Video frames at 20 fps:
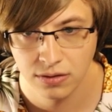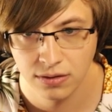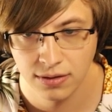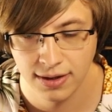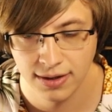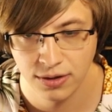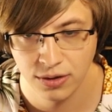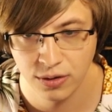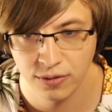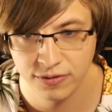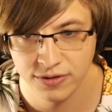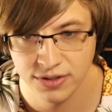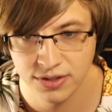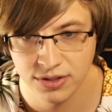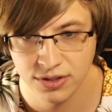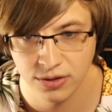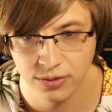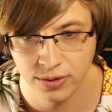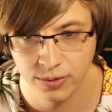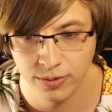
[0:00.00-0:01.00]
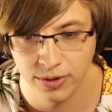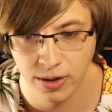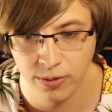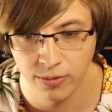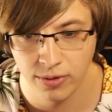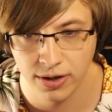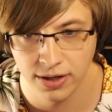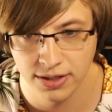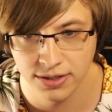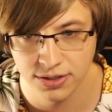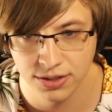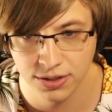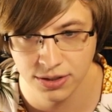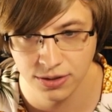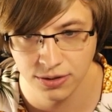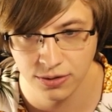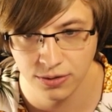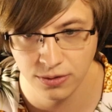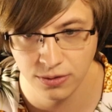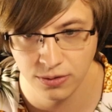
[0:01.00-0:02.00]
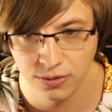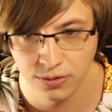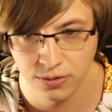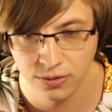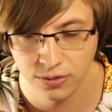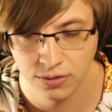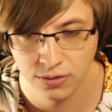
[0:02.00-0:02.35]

don't know if this is doing what I want it to do.